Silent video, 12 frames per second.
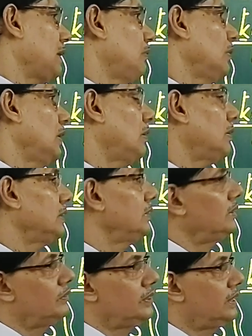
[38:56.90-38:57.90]
parabola,
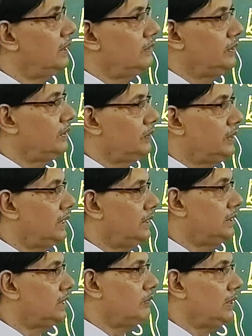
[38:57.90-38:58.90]
or we
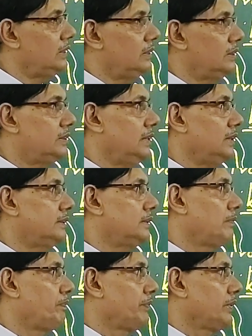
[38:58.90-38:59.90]
can determine these
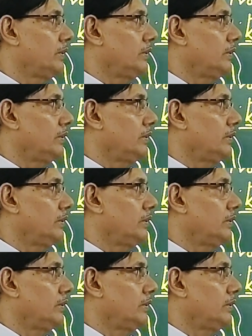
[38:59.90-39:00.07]
things.